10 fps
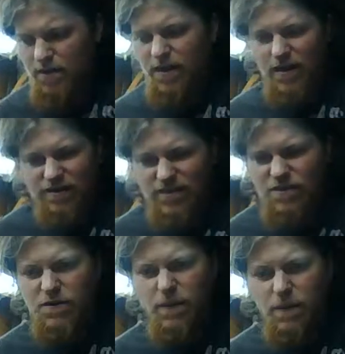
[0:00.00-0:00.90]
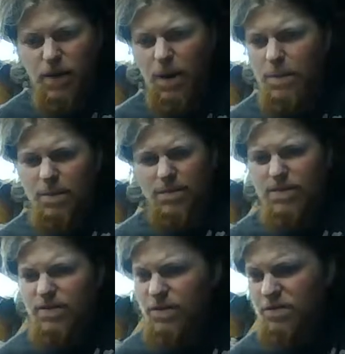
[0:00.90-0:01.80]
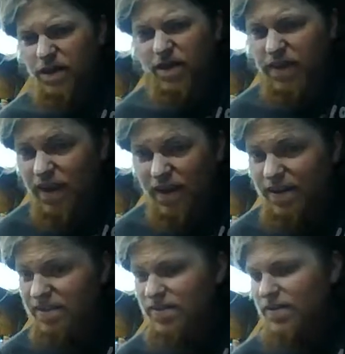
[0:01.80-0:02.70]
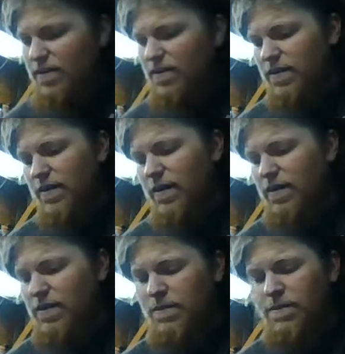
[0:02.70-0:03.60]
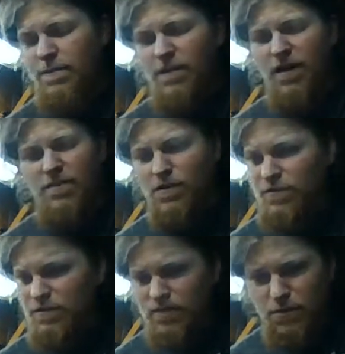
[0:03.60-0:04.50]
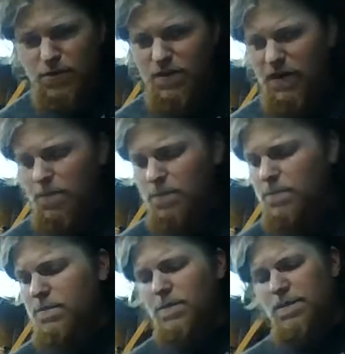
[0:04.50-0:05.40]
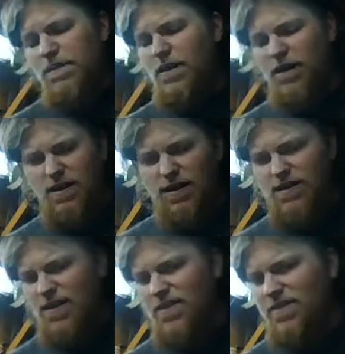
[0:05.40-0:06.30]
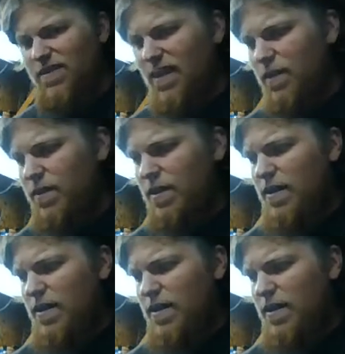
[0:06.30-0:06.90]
Yeah, I still live with my mom, who fucking cares. Okay, I have no reason to move out. Not gonna get into that right now.